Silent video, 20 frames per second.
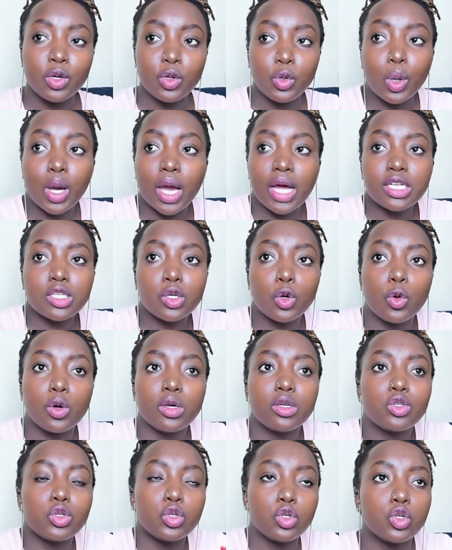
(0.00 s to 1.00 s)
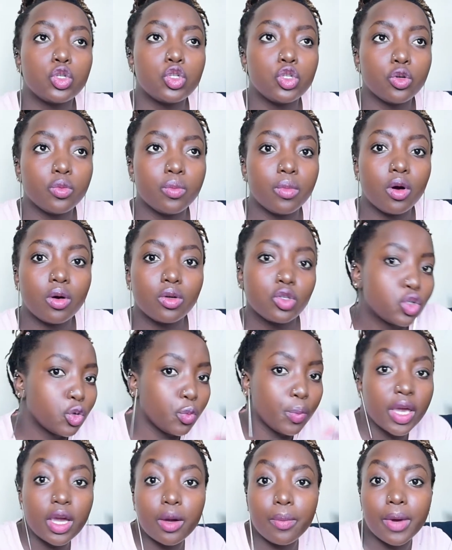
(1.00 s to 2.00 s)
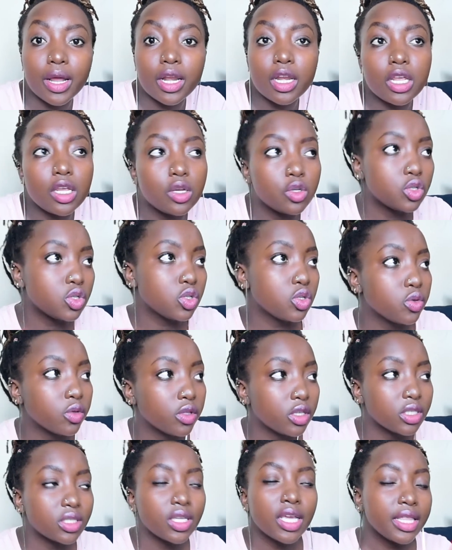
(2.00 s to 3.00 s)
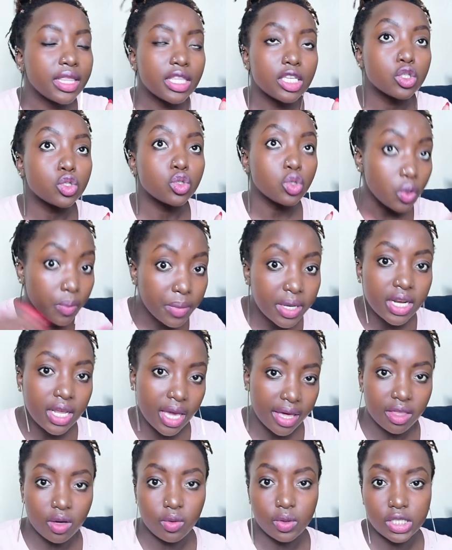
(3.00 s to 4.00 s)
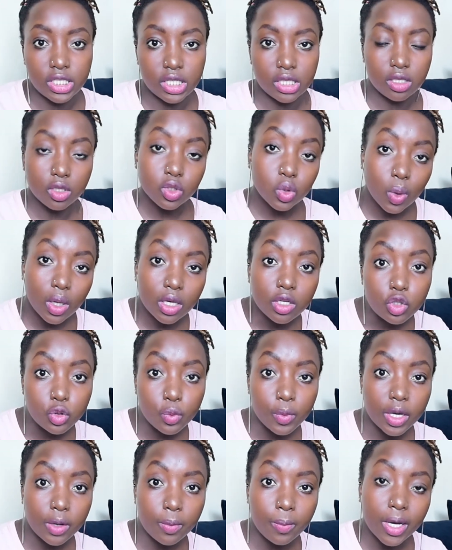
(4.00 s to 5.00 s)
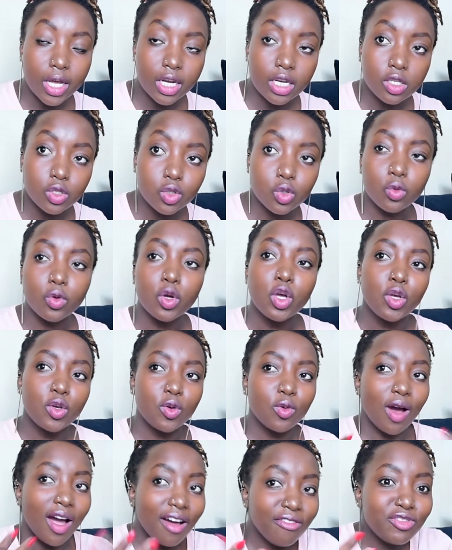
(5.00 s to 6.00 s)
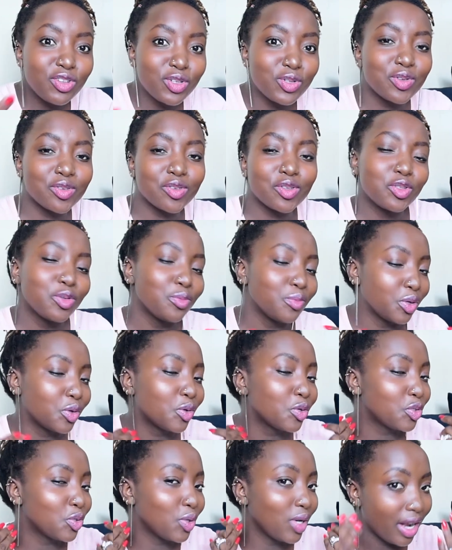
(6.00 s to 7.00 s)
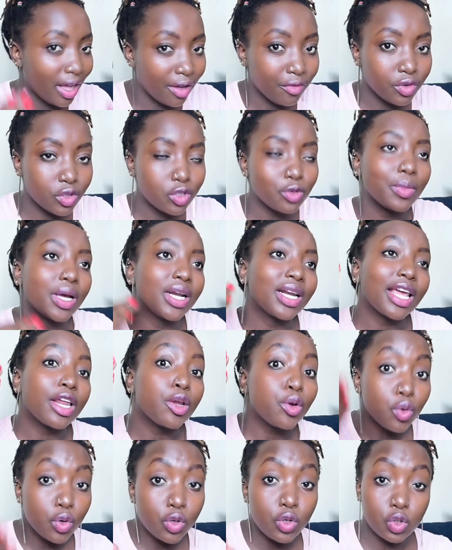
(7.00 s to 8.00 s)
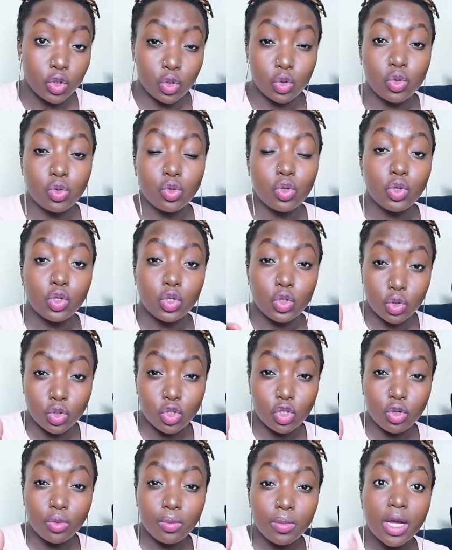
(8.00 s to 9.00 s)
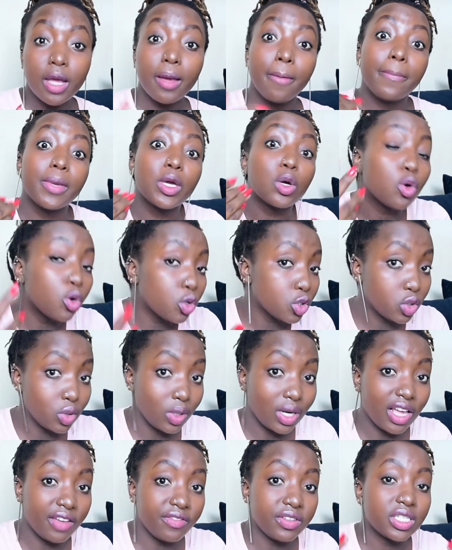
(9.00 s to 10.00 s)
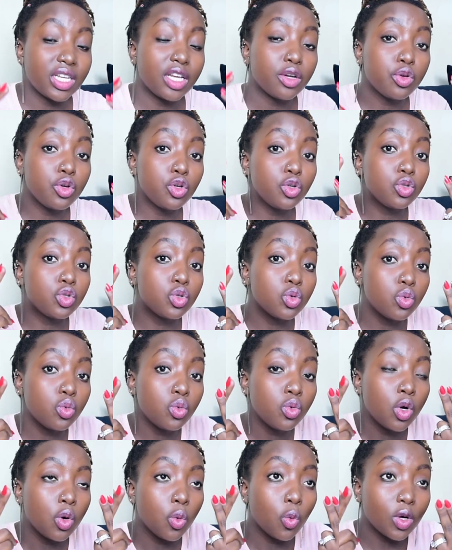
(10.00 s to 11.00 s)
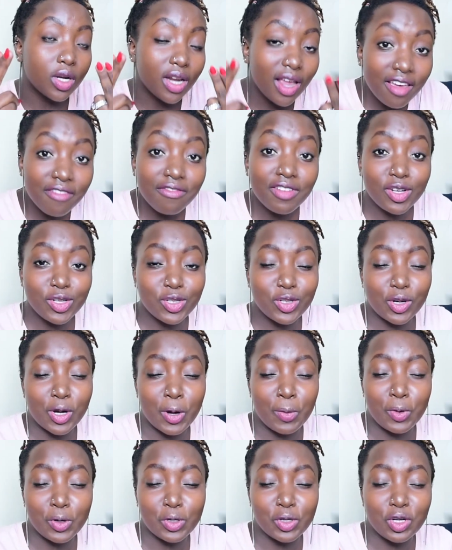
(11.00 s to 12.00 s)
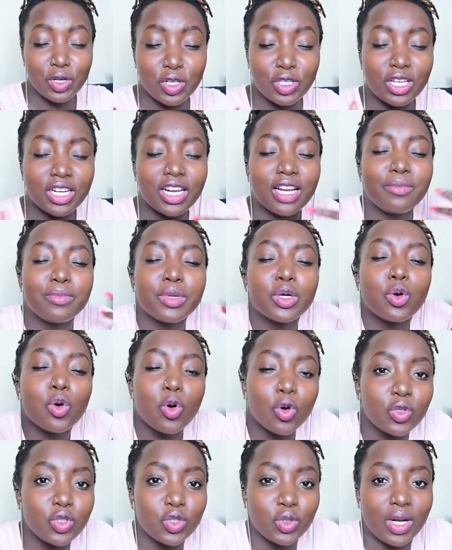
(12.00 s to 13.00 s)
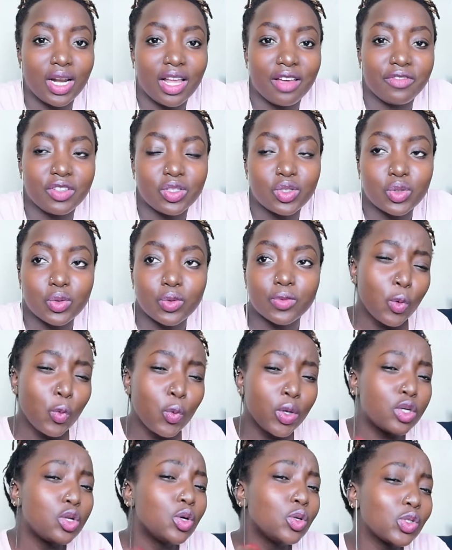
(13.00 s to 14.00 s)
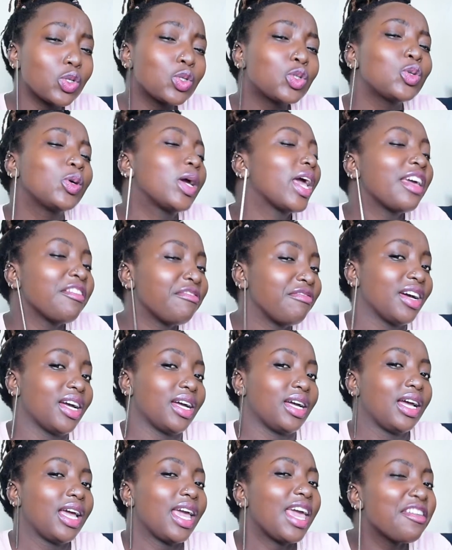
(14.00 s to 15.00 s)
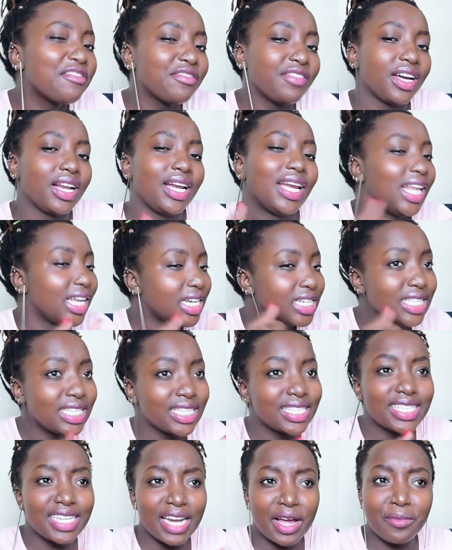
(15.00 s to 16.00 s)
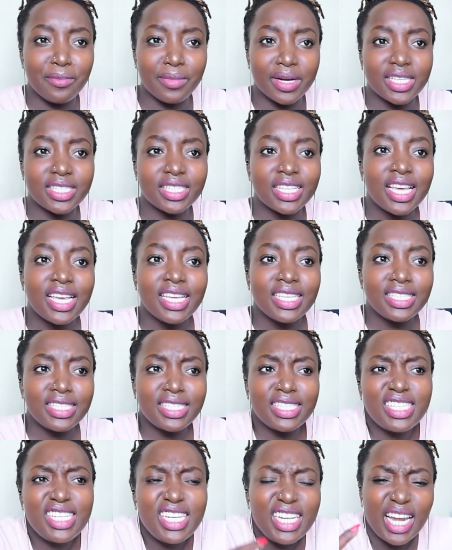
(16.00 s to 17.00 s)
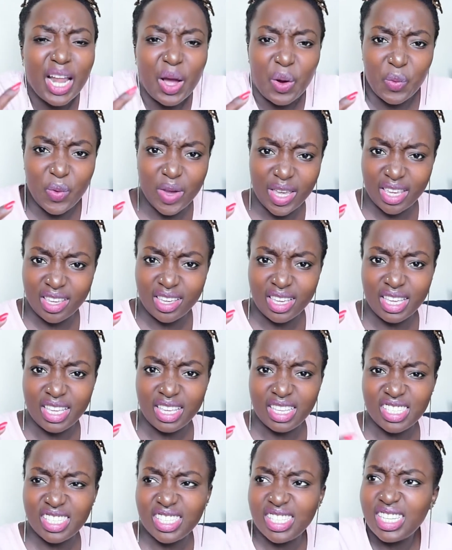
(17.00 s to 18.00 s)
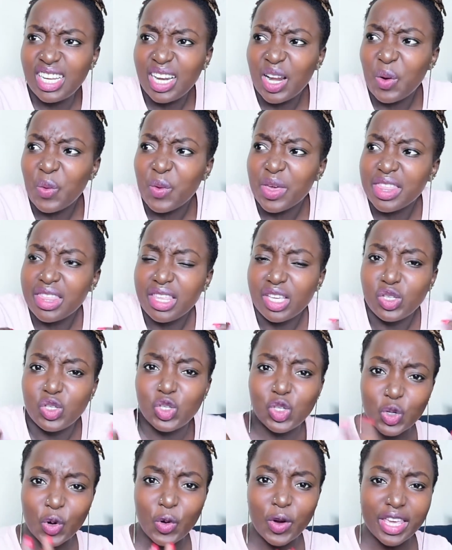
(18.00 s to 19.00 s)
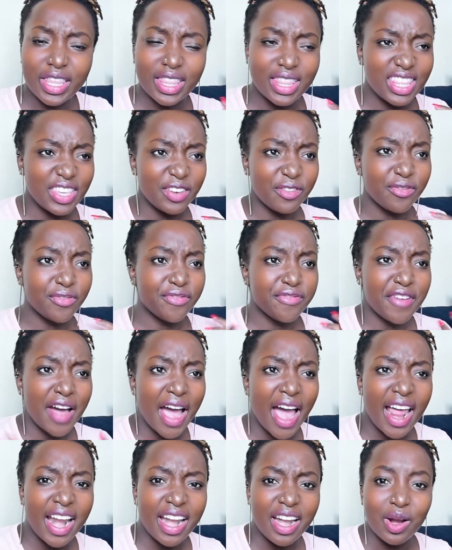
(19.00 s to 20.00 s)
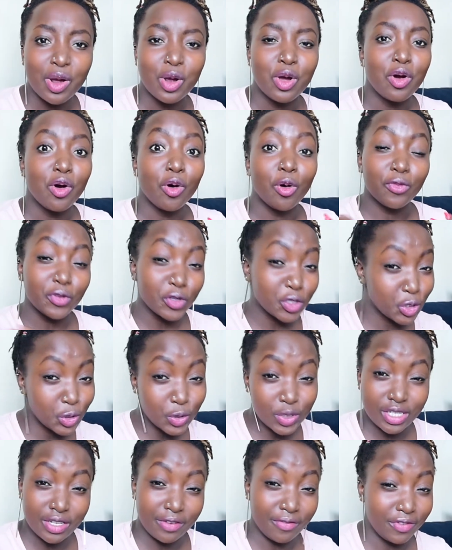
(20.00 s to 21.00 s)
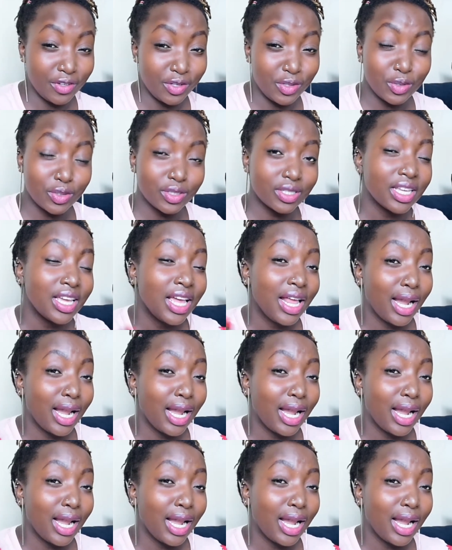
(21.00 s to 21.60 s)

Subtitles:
You can't go into YouTube to make money, to do this. There's so many other ways in this world to make money. So you have to do YouTube because you love YouTube. And I know you do YouTube because you love it. I know you do whatever you talk about channel because you love it. So we don't want to ever let these numbers steal away the joy, the fun of shooting videos.